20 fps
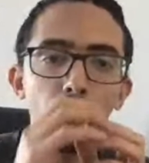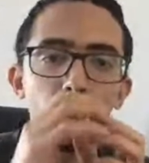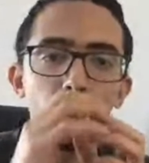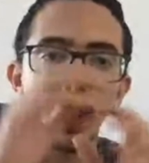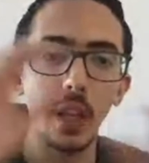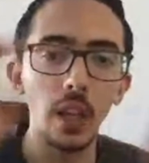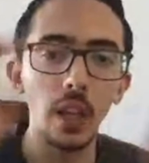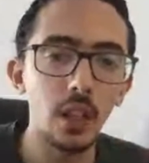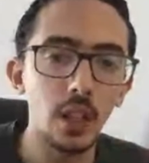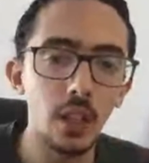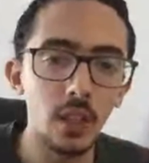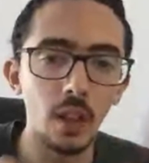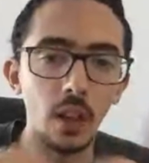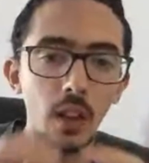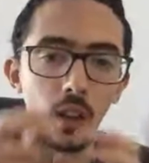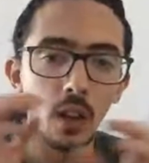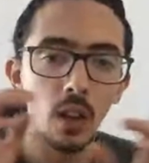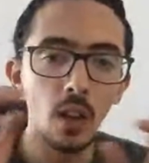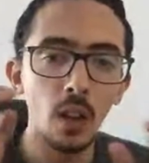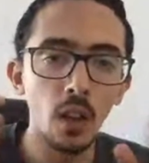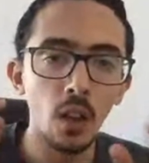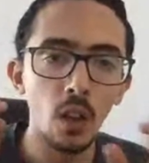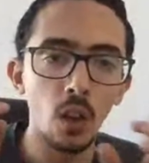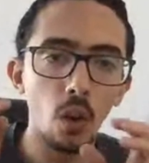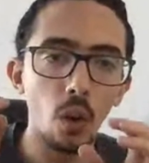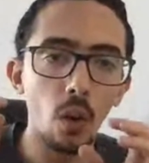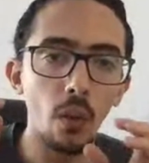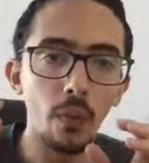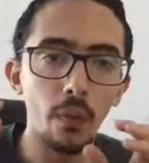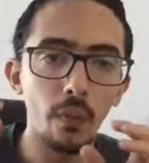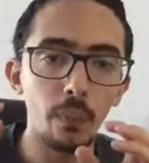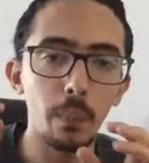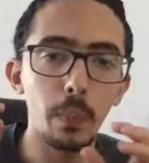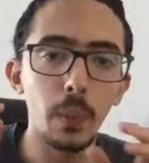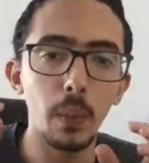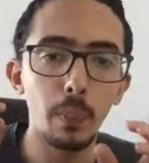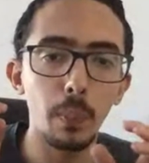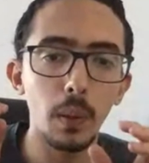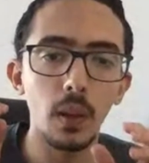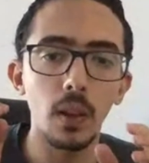Just if any 3
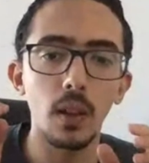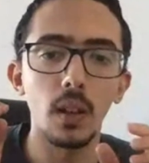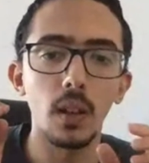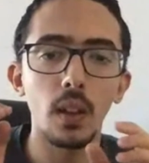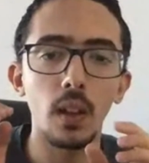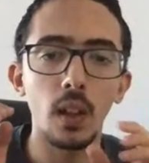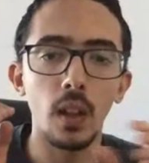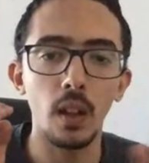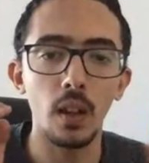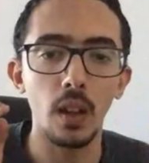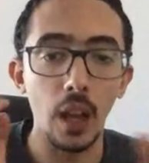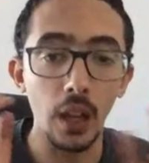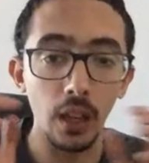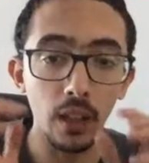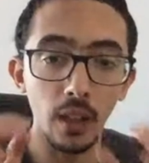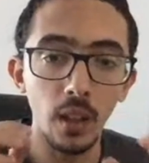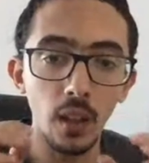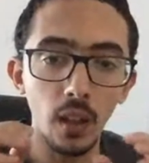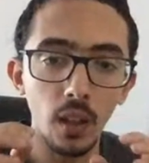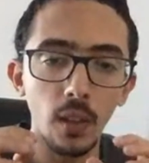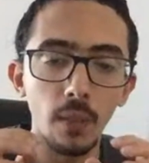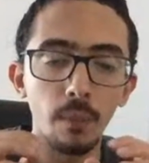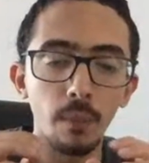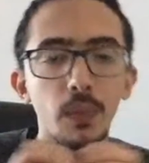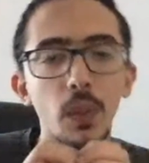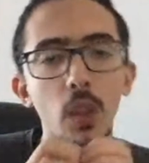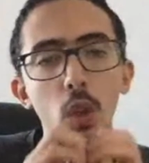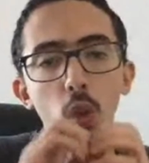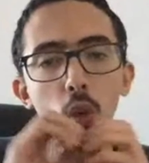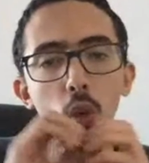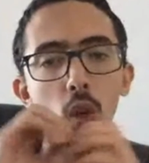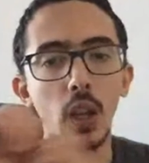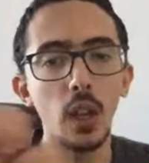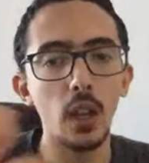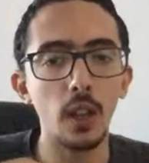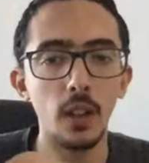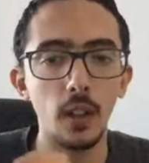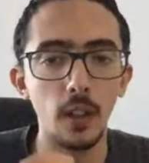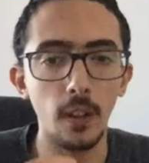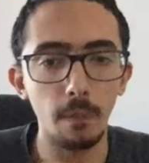of people are
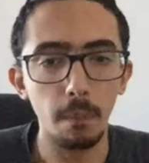agree,